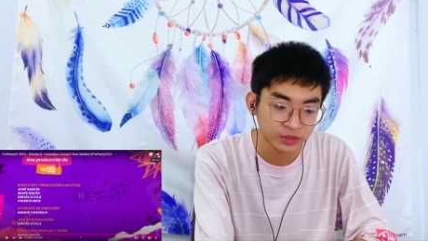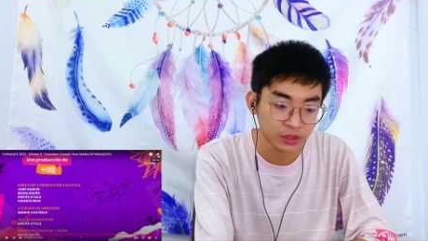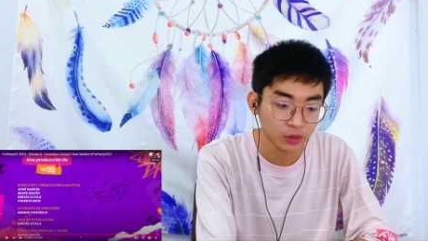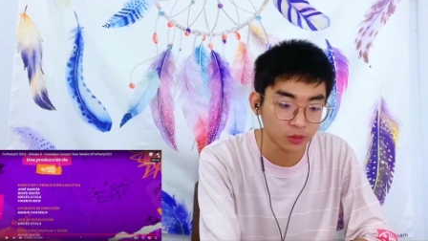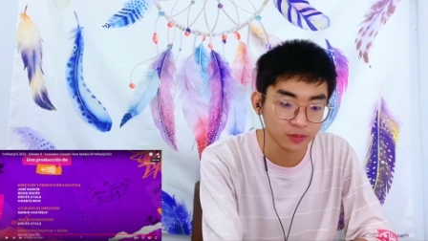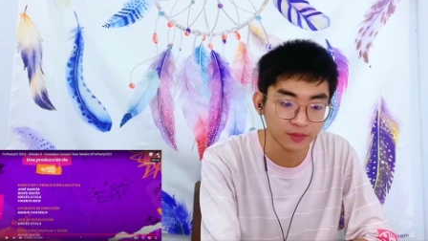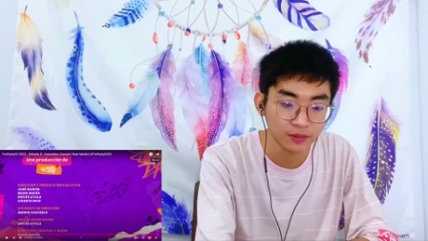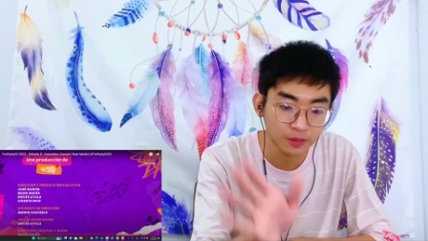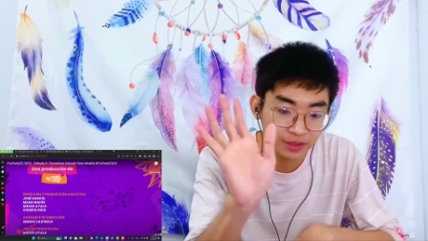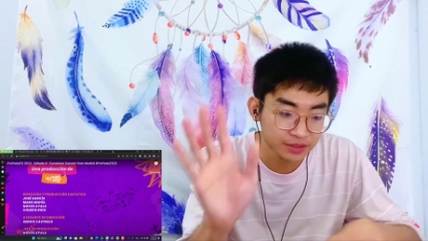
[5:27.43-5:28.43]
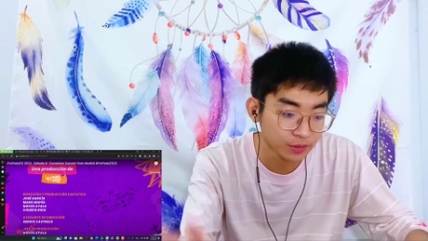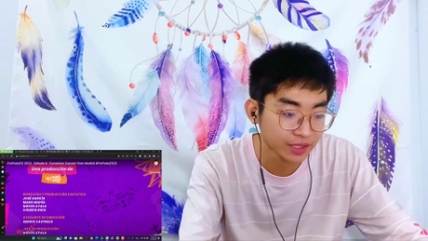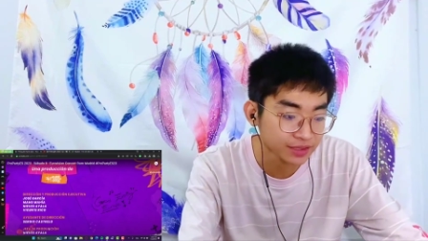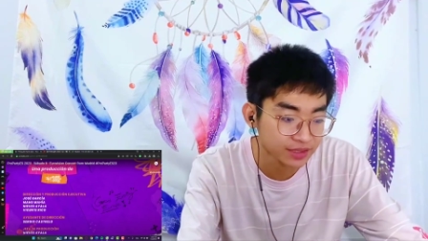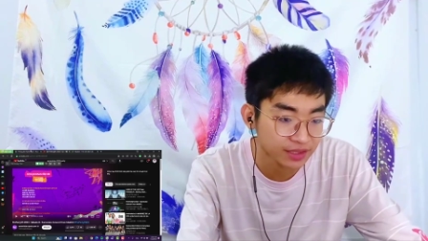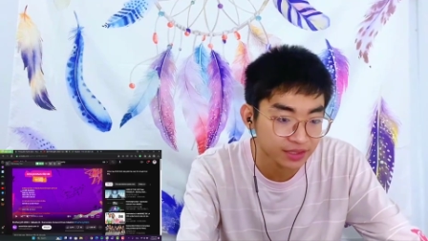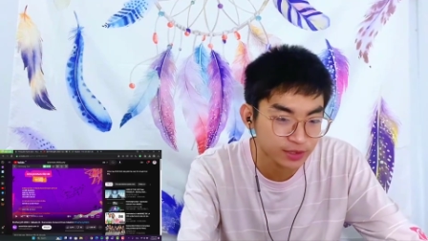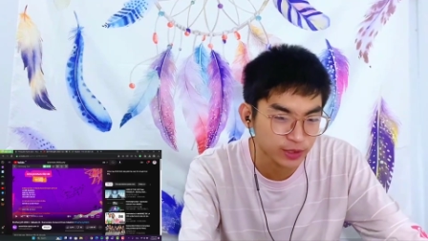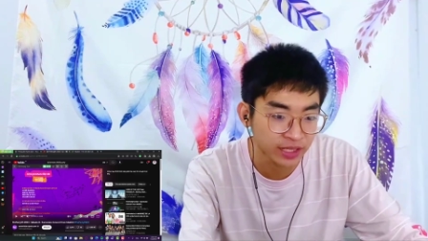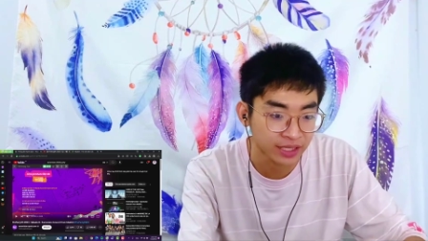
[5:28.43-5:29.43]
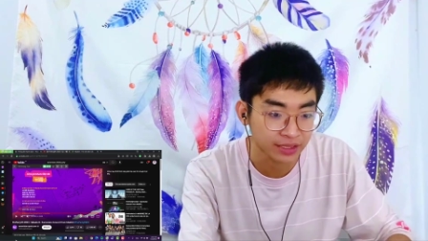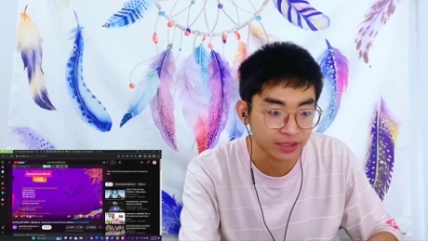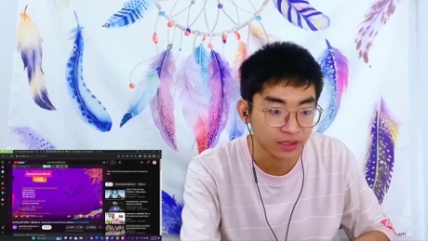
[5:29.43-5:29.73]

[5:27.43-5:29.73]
Oh, okay, so that is the end.